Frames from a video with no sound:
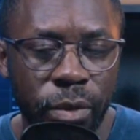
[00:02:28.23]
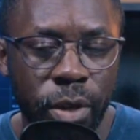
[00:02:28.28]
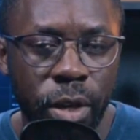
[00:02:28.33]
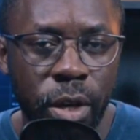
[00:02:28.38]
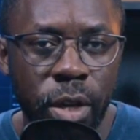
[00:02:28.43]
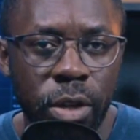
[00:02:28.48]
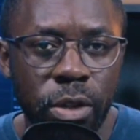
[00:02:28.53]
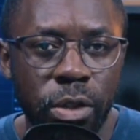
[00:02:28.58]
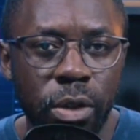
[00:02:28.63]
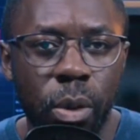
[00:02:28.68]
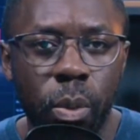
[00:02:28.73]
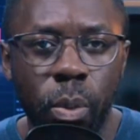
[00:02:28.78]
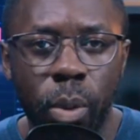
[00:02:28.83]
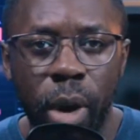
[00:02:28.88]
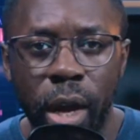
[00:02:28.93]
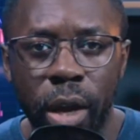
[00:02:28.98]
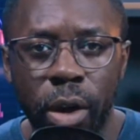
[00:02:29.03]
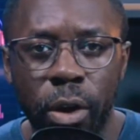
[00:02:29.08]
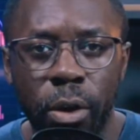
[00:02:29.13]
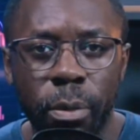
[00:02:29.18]
So
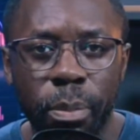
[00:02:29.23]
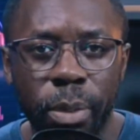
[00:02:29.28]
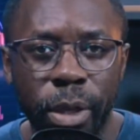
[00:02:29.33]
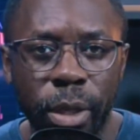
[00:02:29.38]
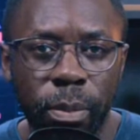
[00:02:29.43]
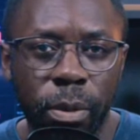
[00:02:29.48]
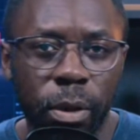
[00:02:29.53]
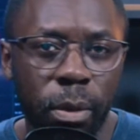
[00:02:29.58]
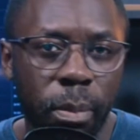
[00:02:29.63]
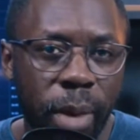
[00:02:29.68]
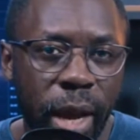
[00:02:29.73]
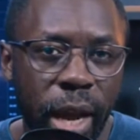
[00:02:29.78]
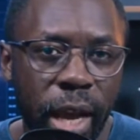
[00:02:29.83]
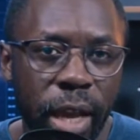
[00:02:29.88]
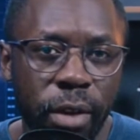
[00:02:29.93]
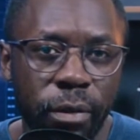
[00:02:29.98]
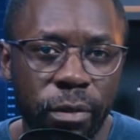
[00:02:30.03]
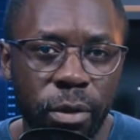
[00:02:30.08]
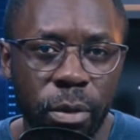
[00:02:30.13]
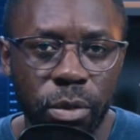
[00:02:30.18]
why are people
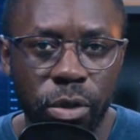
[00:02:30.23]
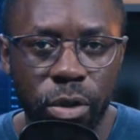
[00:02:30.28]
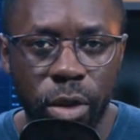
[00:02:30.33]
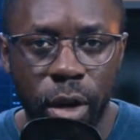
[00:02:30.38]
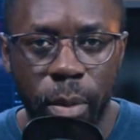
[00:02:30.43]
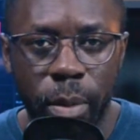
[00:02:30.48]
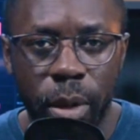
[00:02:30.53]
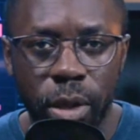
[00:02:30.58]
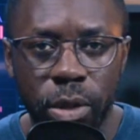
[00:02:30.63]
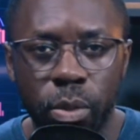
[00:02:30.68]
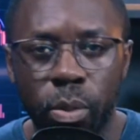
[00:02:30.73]
buying from StarBUX?